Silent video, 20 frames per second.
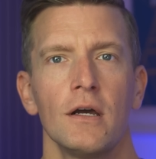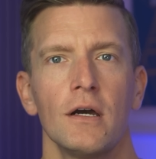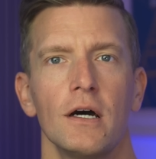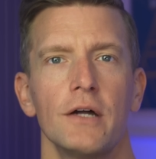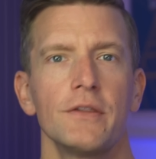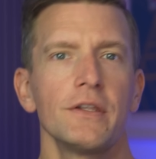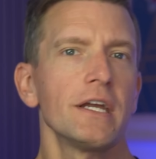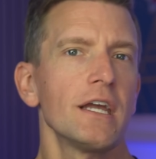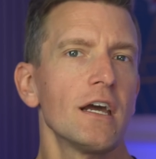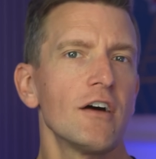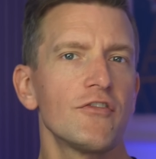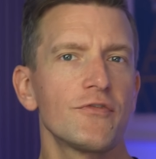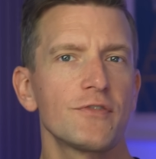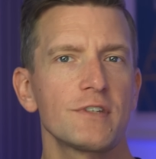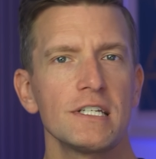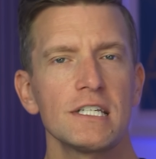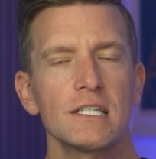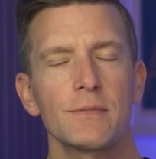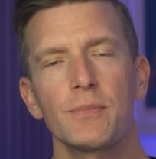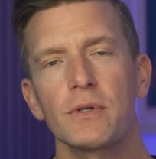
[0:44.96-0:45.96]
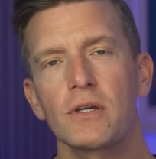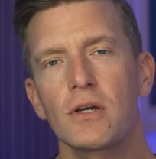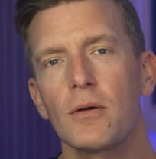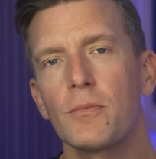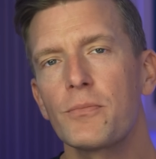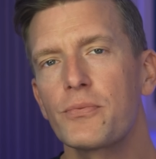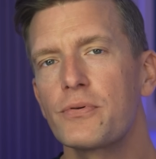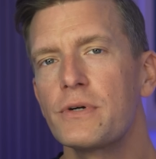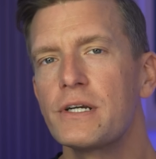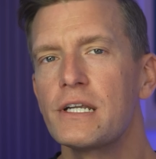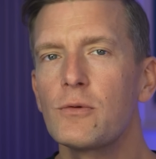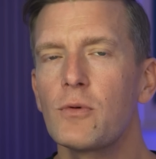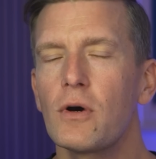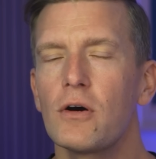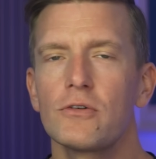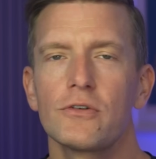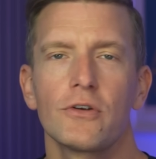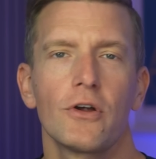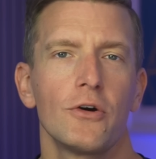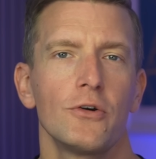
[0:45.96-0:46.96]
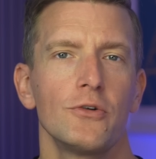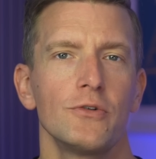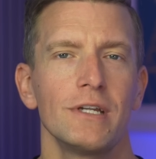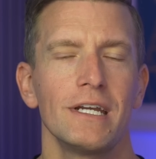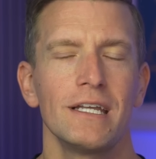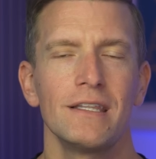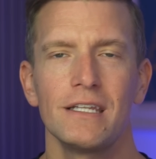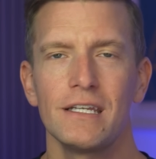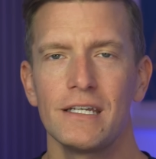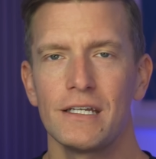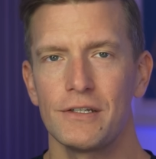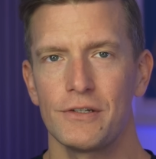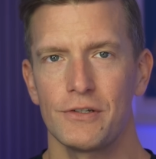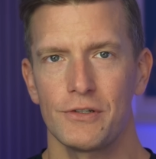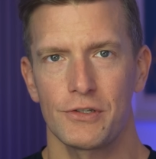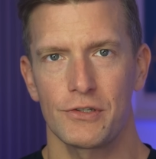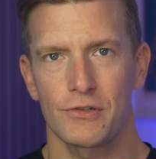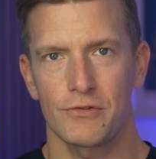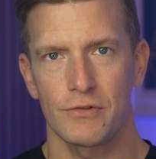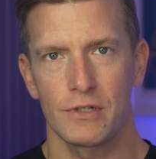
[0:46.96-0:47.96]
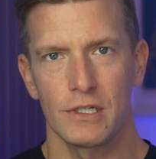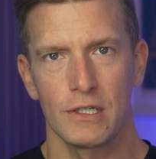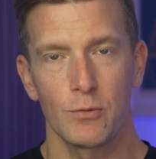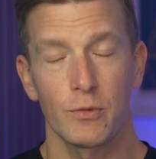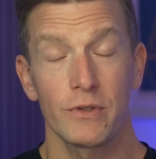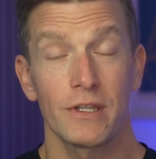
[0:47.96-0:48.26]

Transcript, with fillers: and they have since become pretty well known in the industry,